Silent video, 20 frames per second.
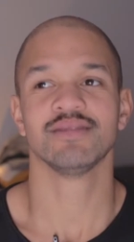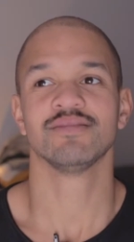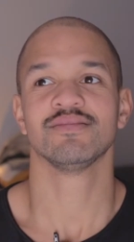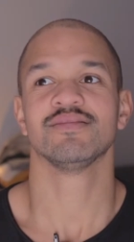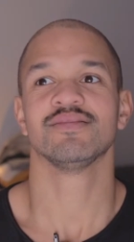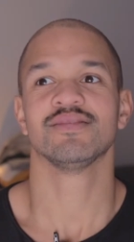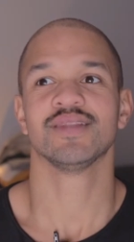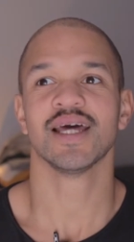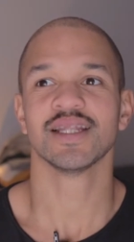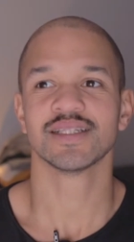
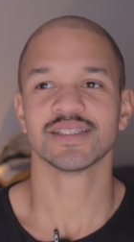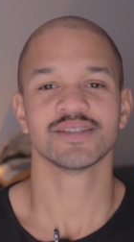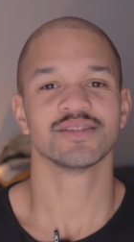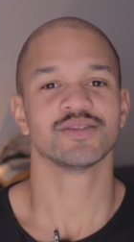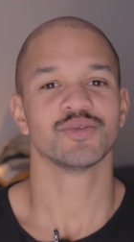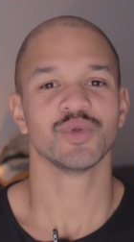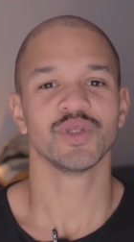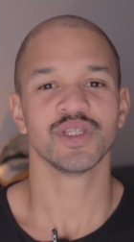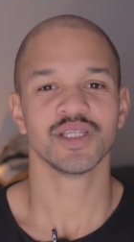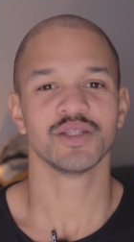and
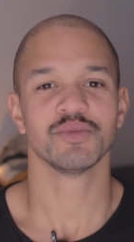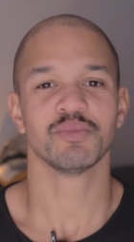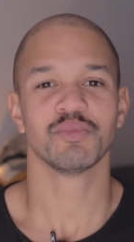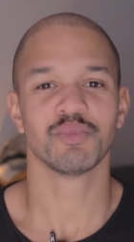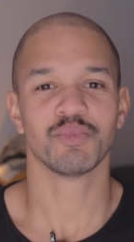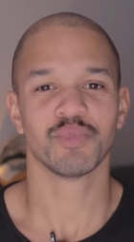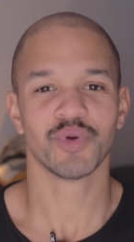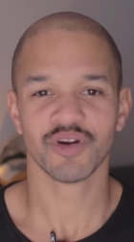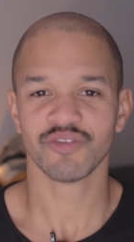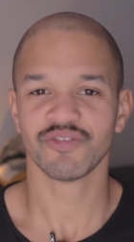that's really the
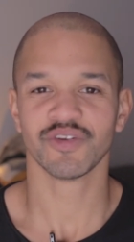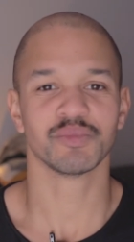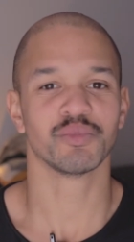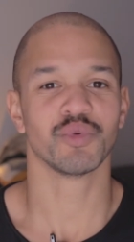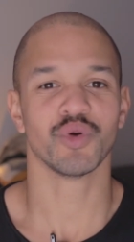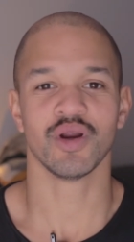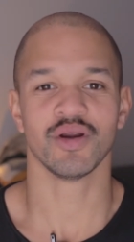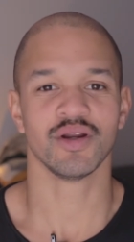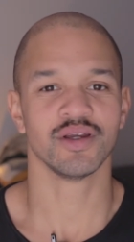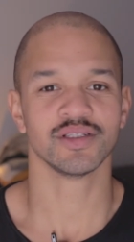
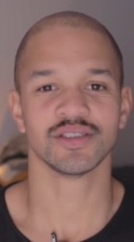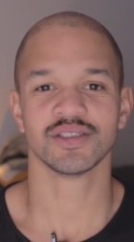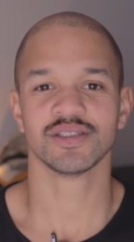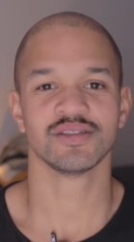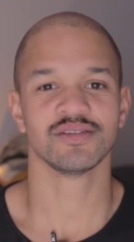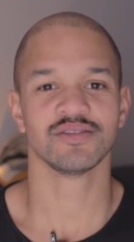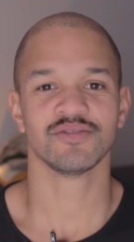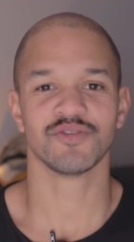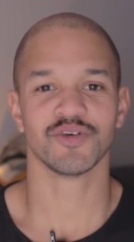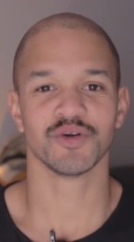perfect
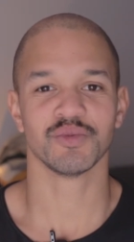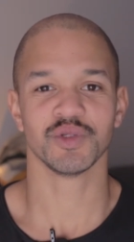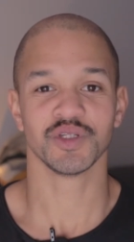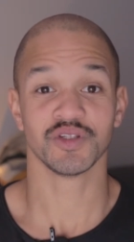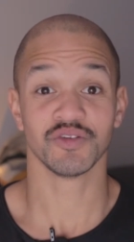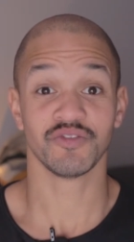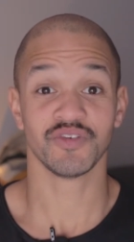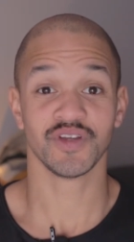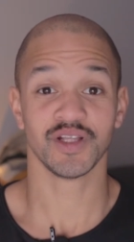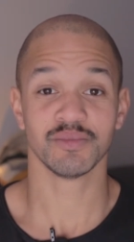product for
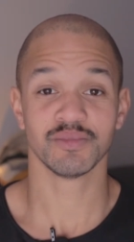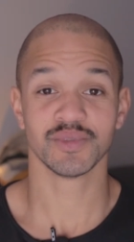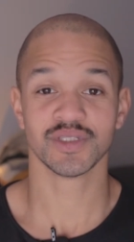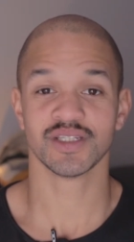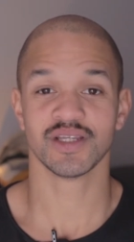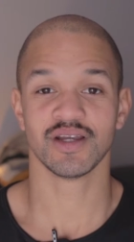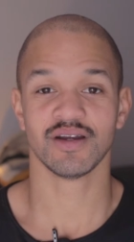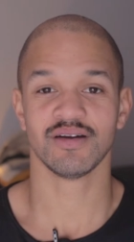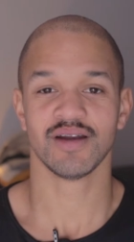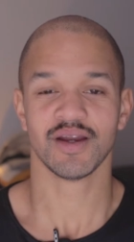me to film.
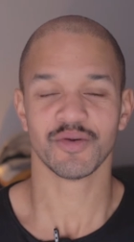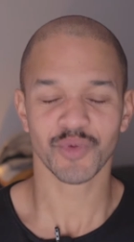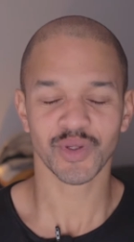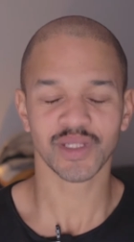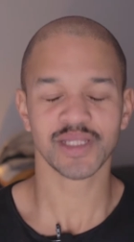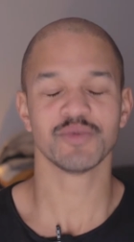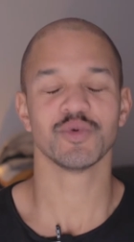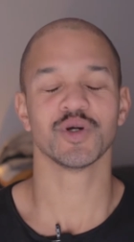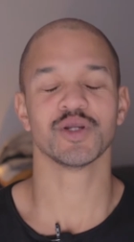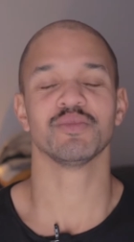So I
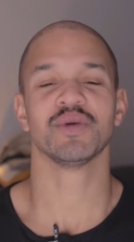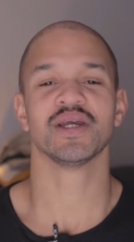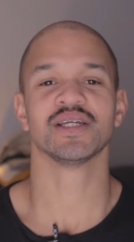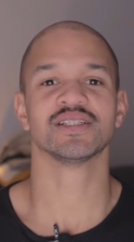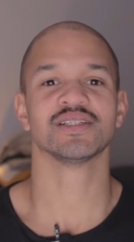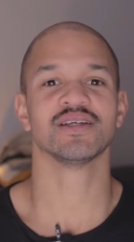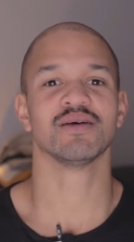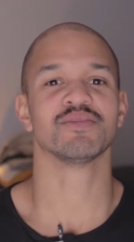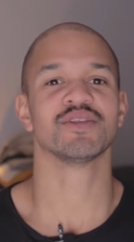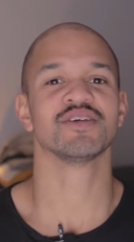really want to
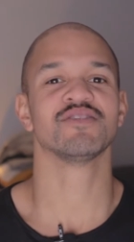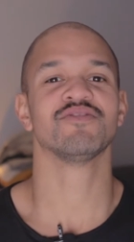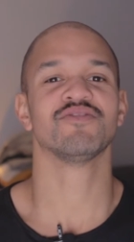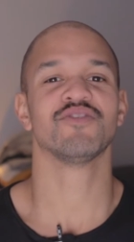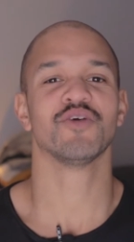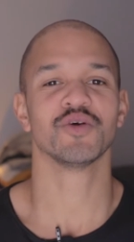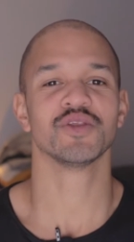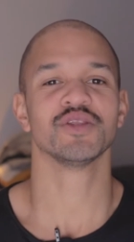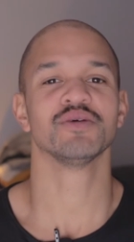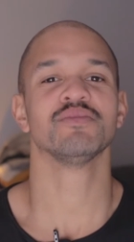make something
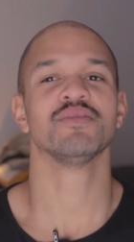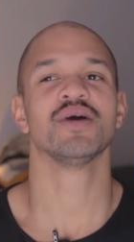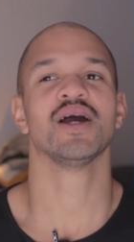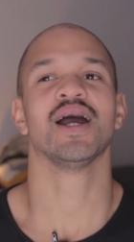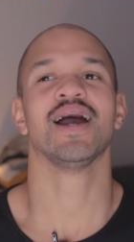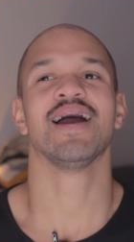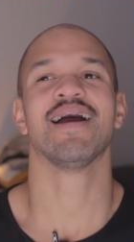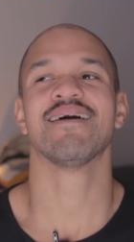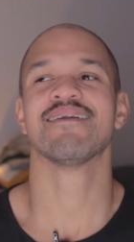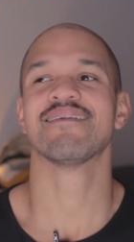for them,
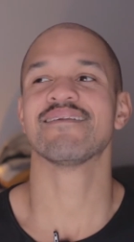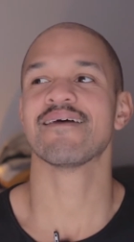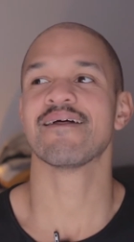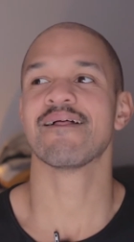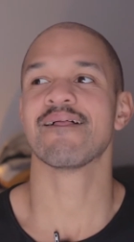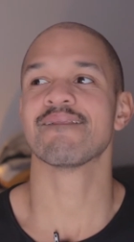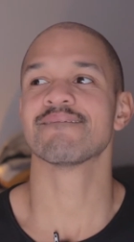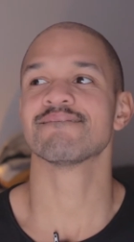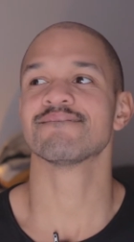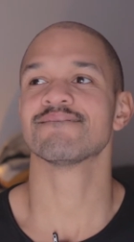and
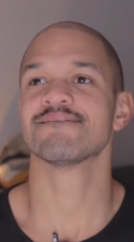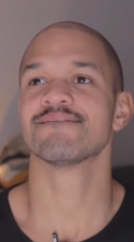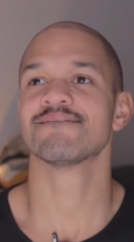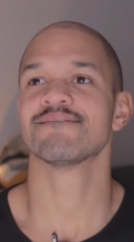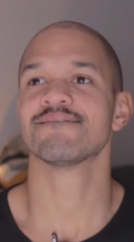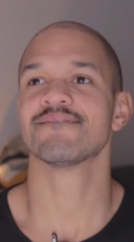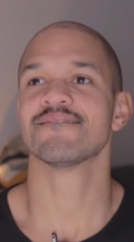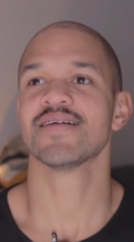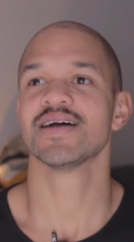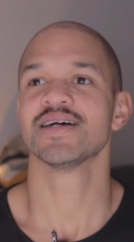uh,
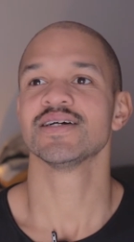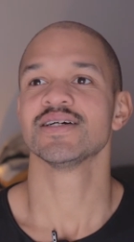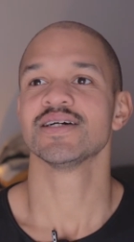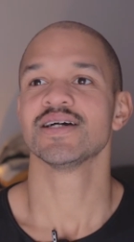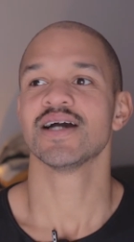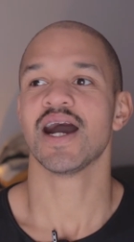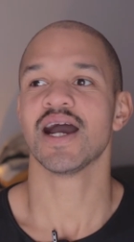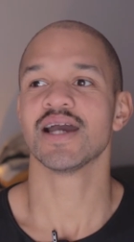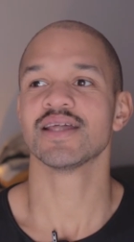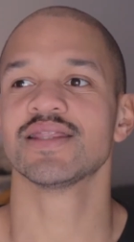
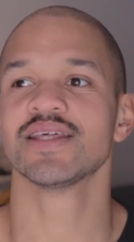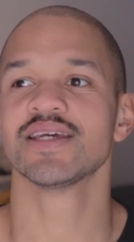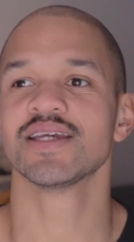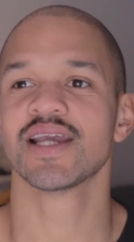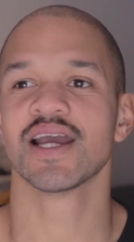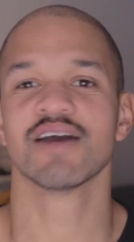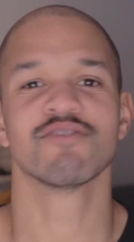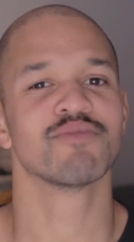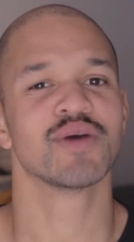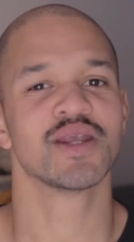I
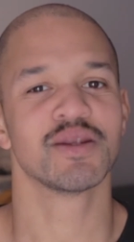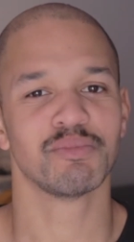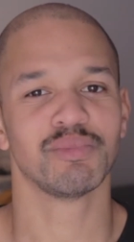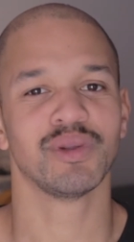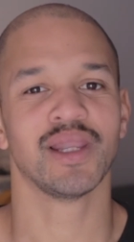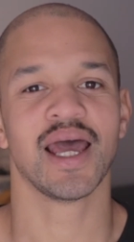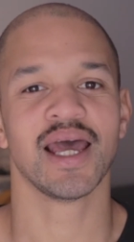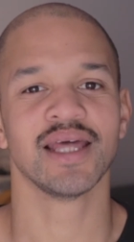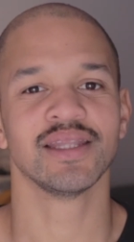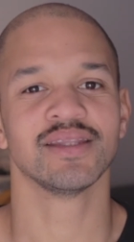think I've made a
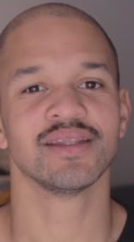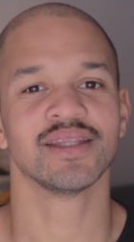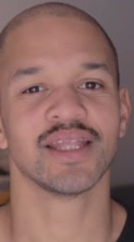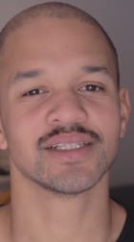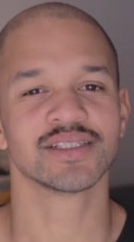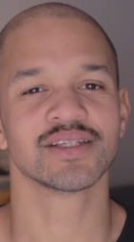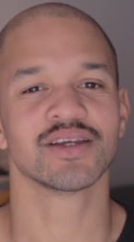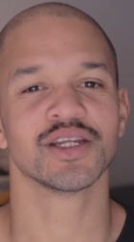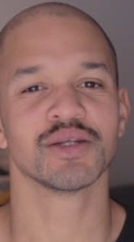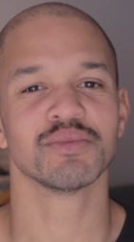plan
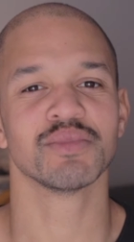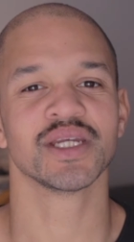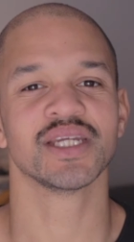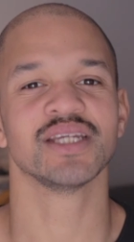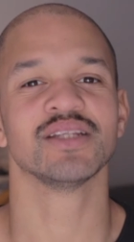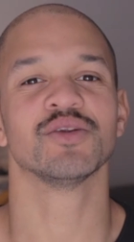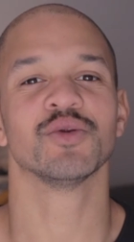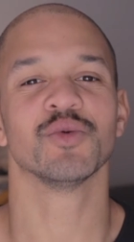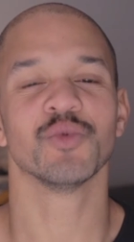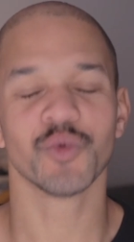that's gonna
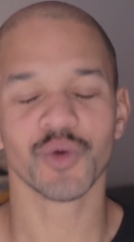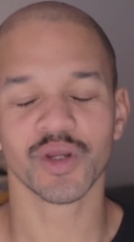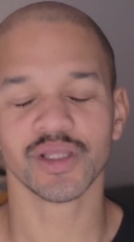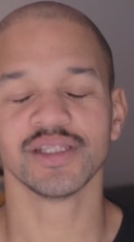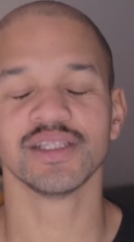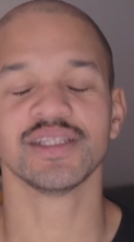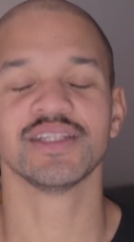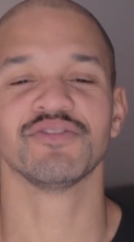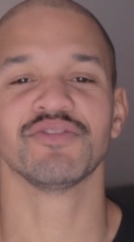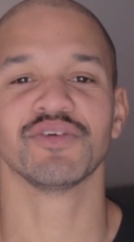make it
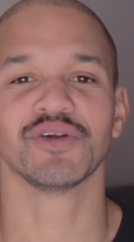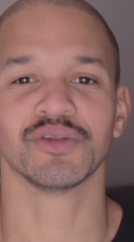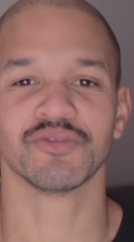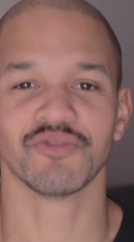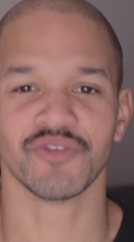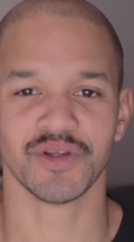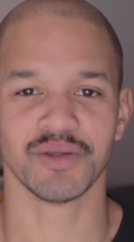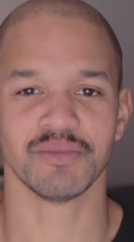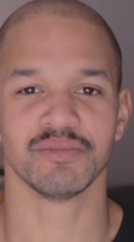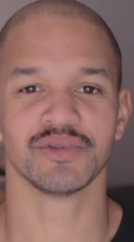really
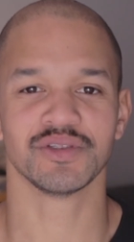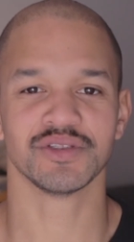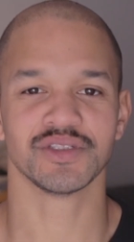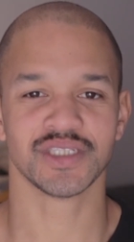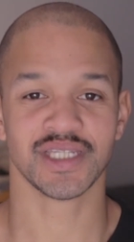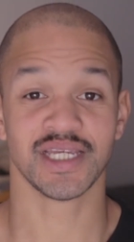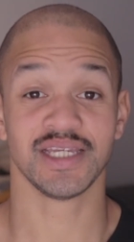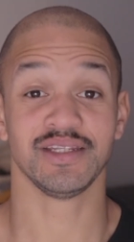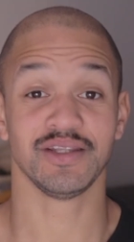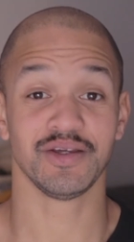difficult for them to
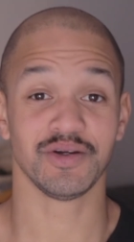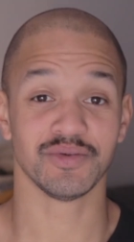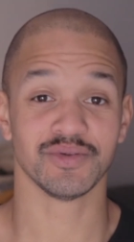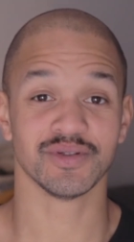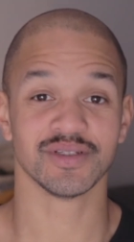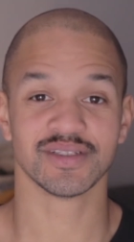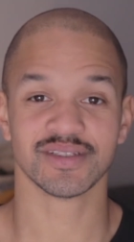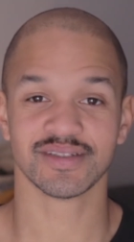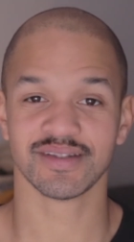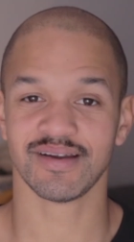say
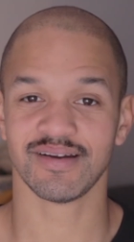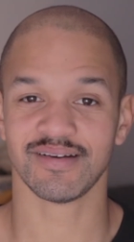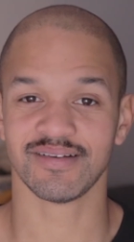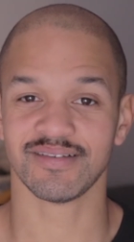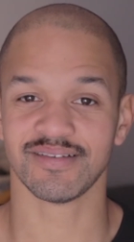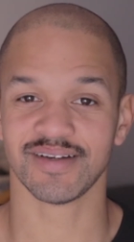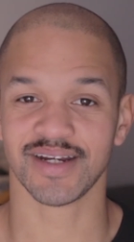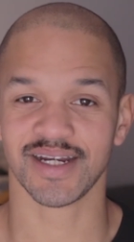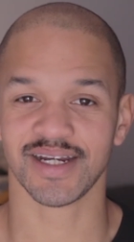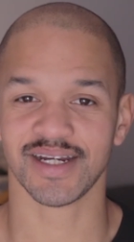no,
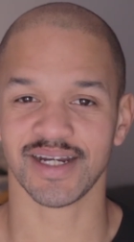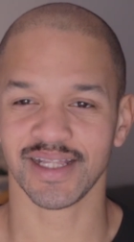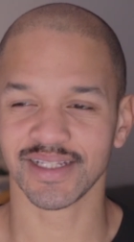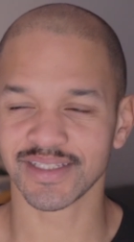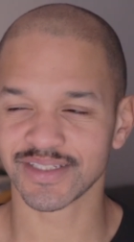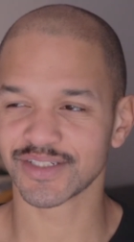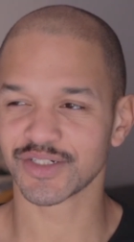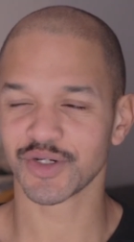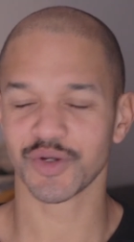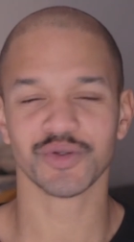so uh,
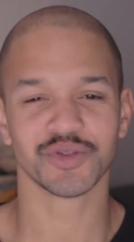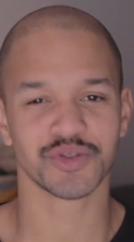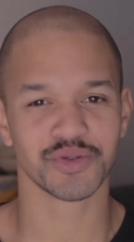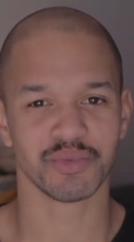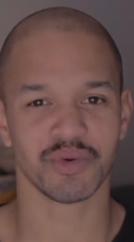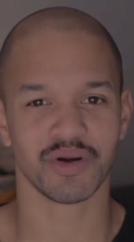I'll show you